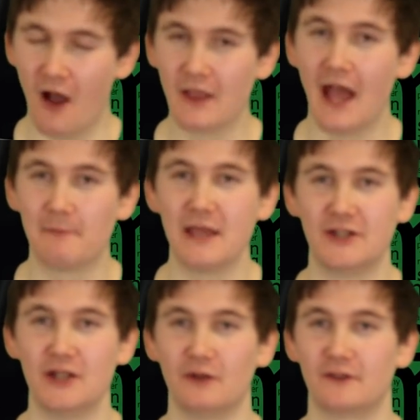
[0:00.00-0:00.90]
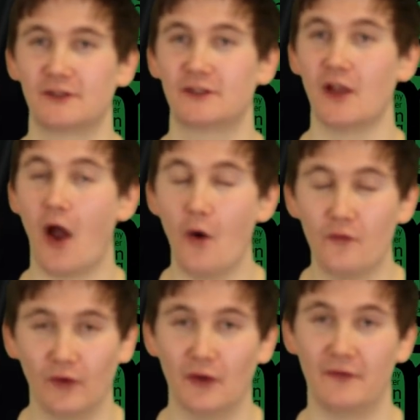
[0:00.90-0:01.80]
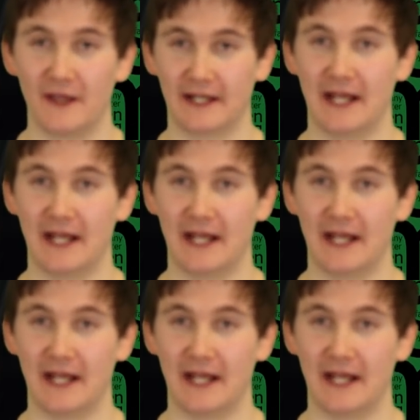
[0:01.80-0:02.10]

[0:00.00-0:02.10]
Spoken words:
Oh yeah, and Pikachu looks so fluffy in it.